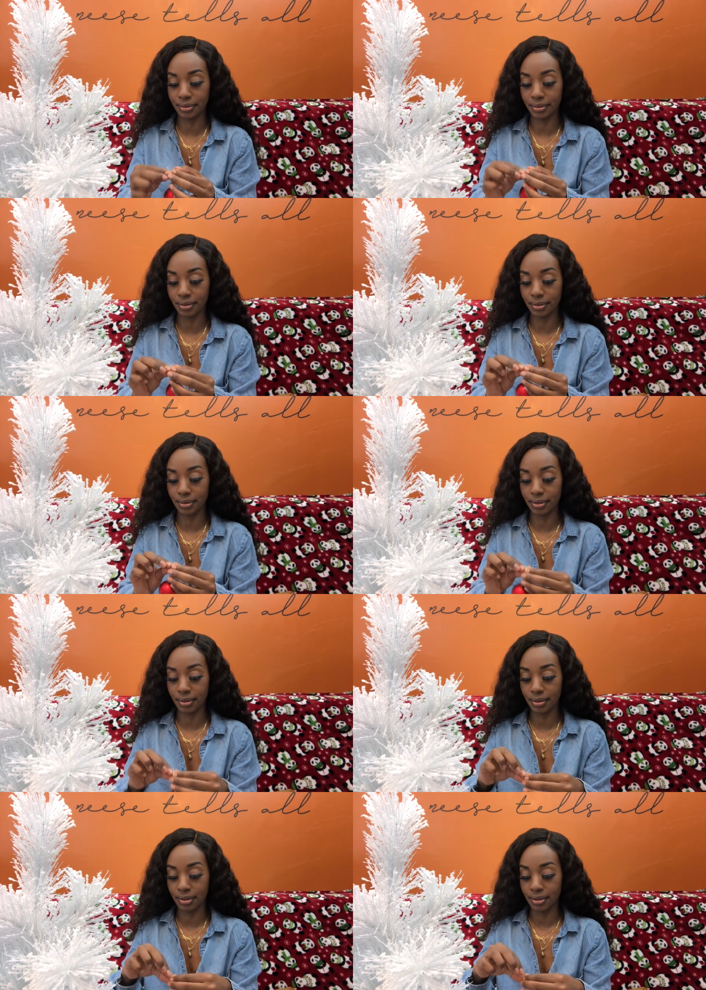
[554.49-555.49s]

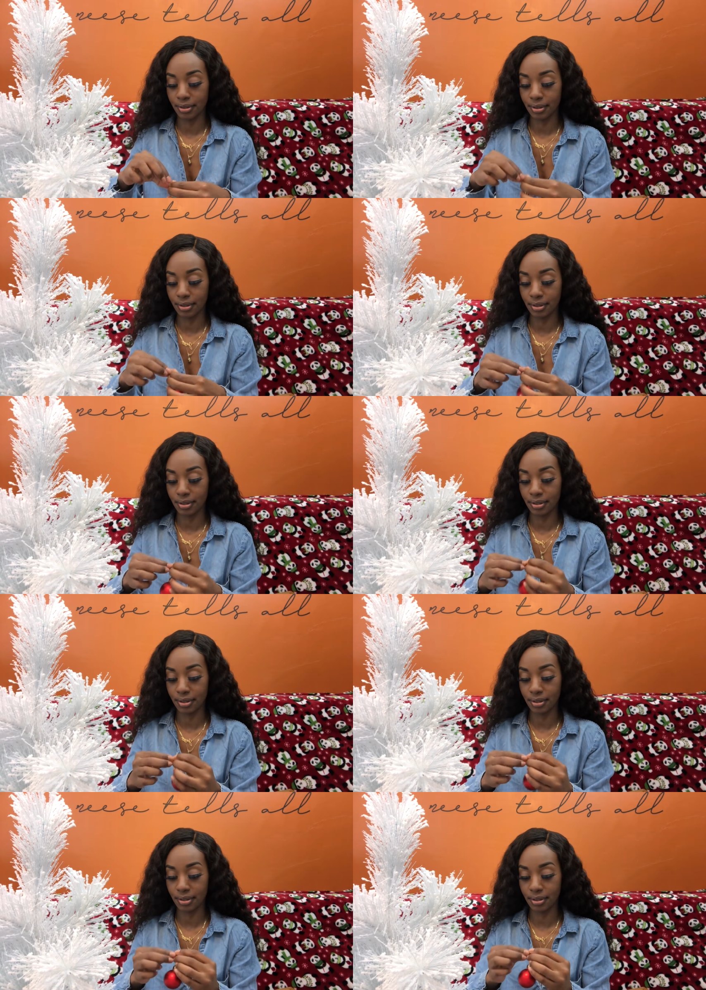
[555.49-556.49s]

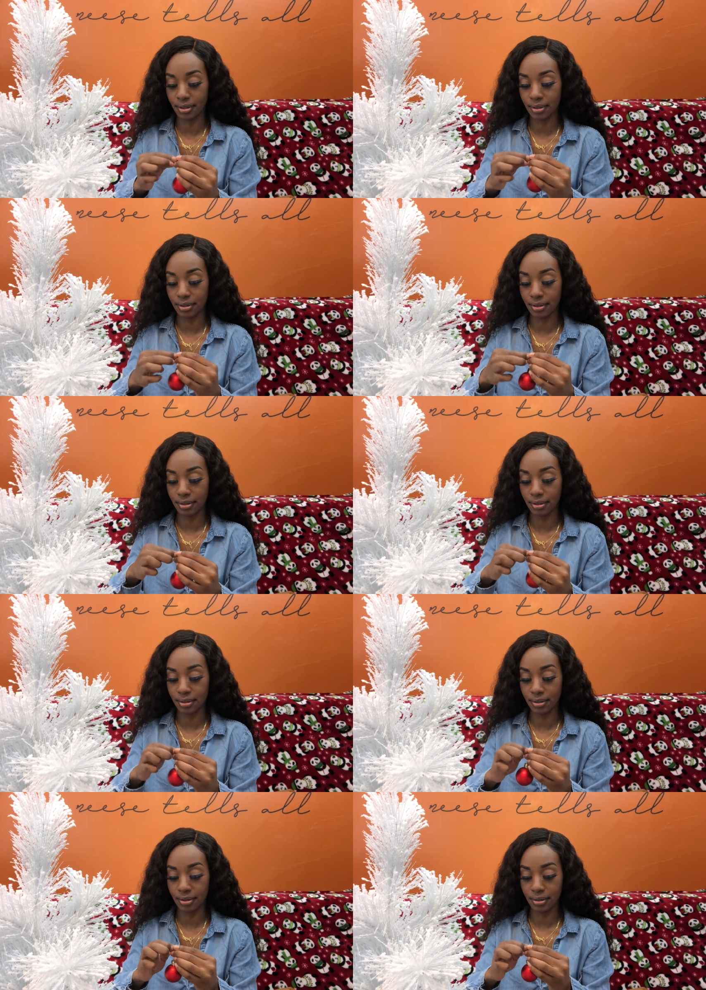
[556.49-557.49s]

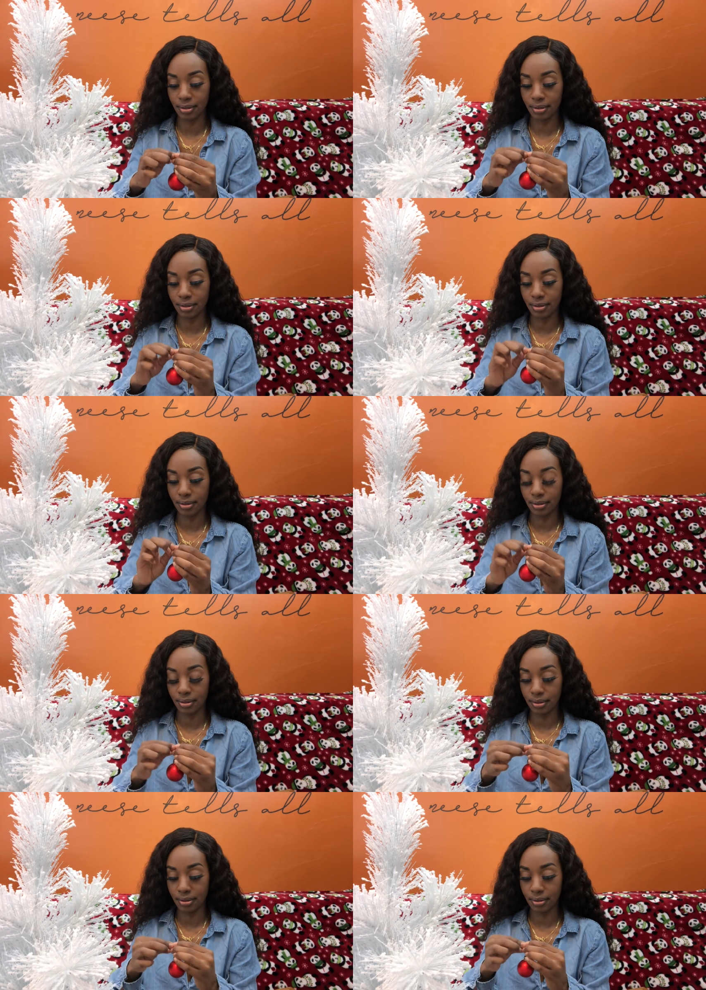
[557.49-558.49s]

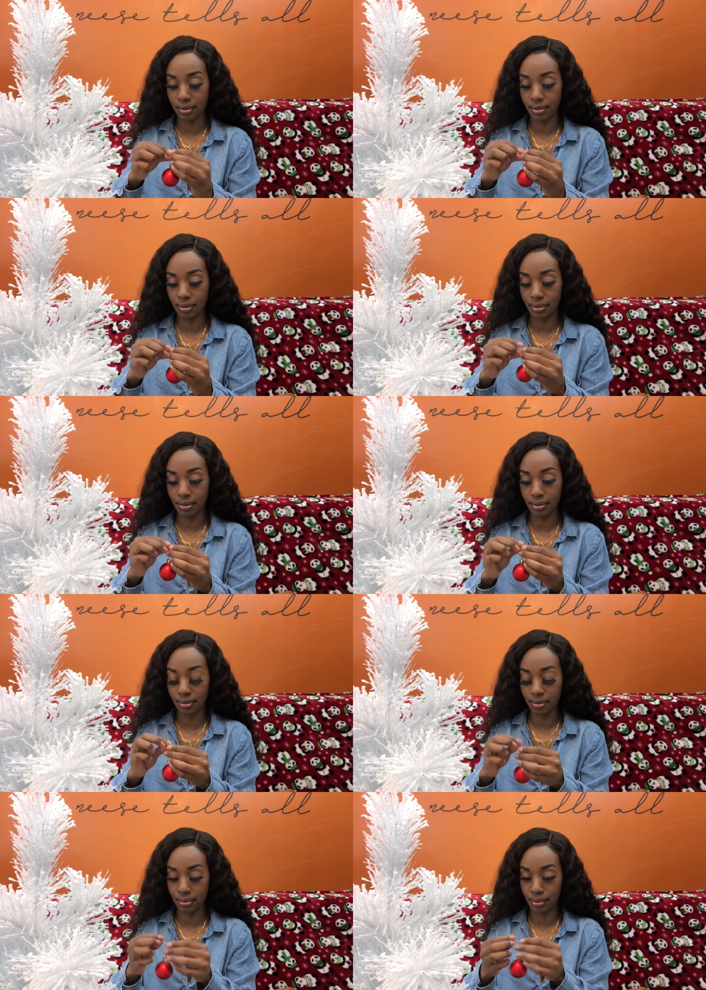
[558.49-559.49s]

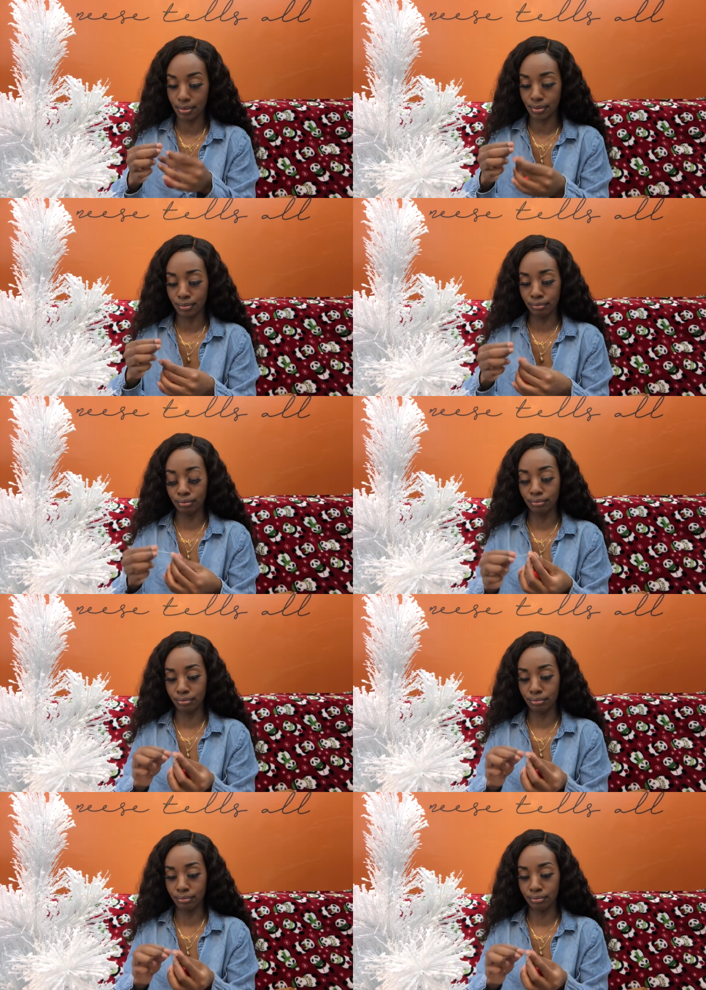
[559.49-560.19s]
(silence)